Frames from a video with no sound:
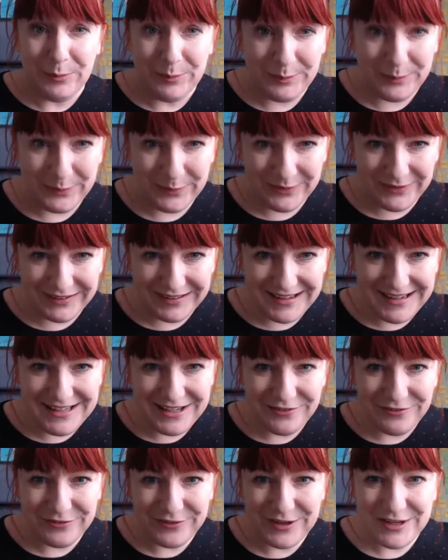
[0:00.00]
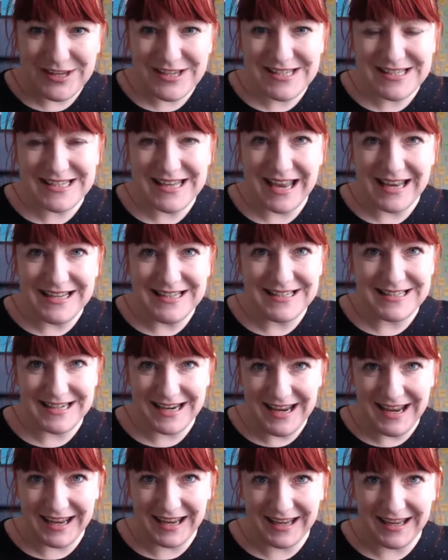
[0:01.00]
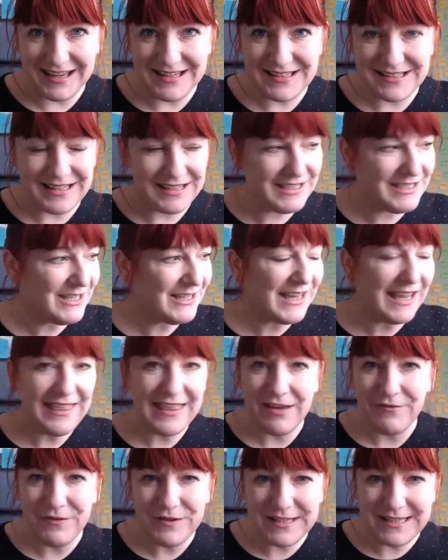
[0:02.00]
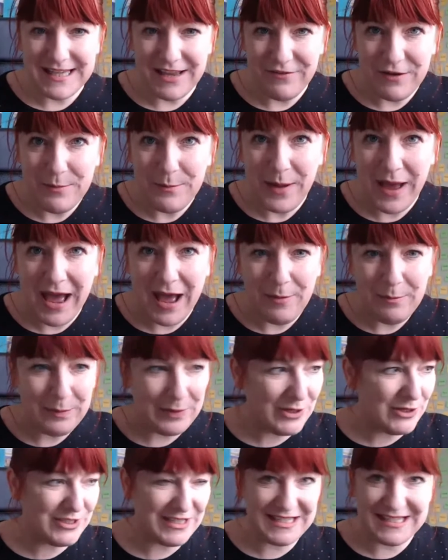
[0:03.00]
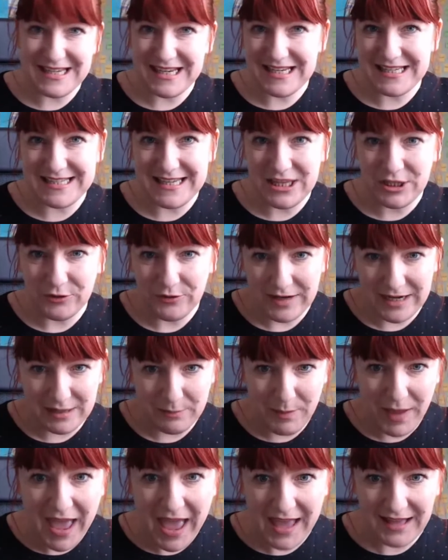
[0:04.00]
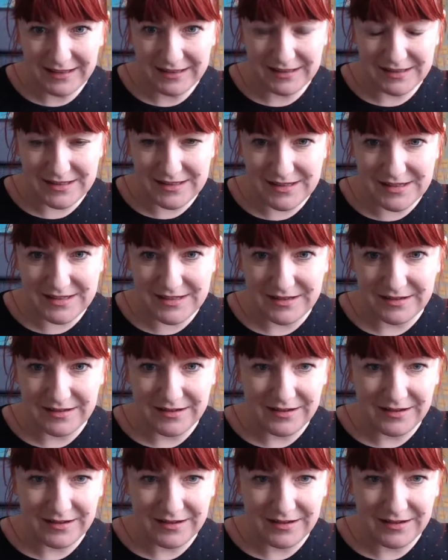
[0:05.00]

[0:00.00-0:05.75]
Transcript: But in your first 10 days, you get that for £7.63.